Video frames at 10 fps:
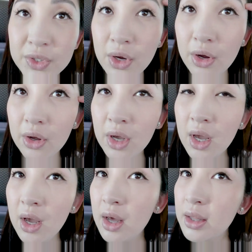So
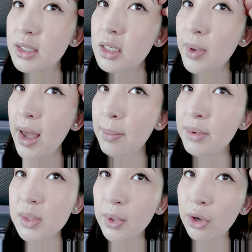this is what
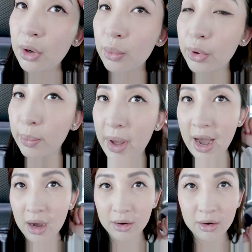happens when you don't put
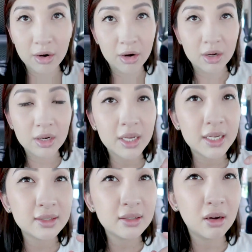powder on.
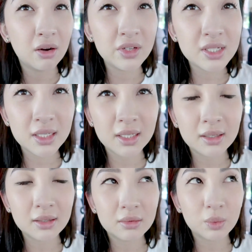It
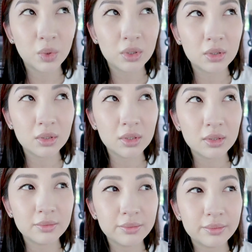obviously will
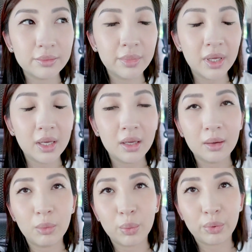
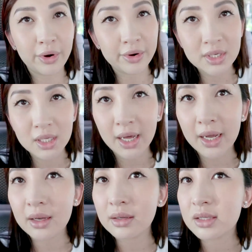be more prone to
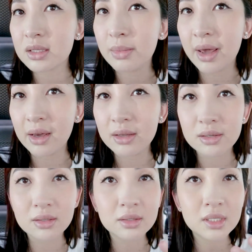like
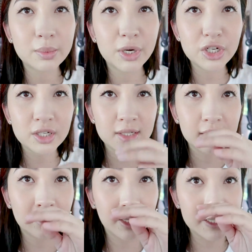smears and smudges
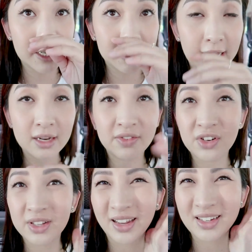and things like that if
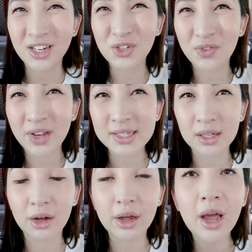you just like touch your face
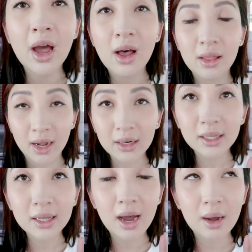a lot.
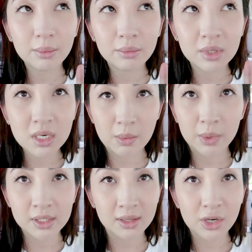Luckily, I'm the type of
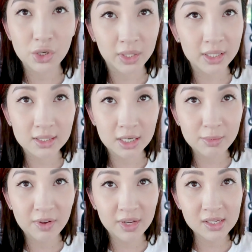person that don't like to
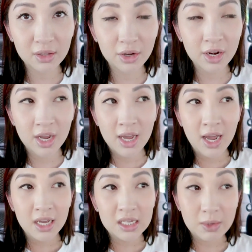touch my face a lot,
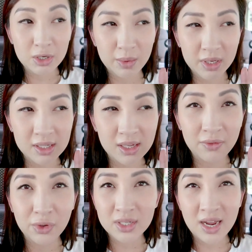especially because
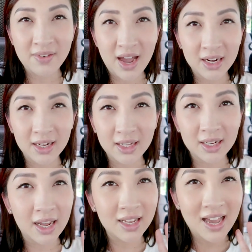I've used to have acne
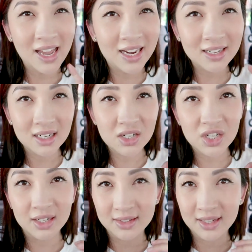and I hate
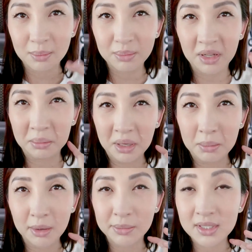touching like lumpy
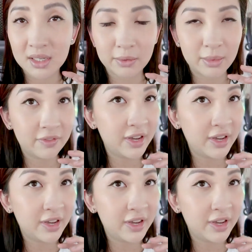bumpy stuff on my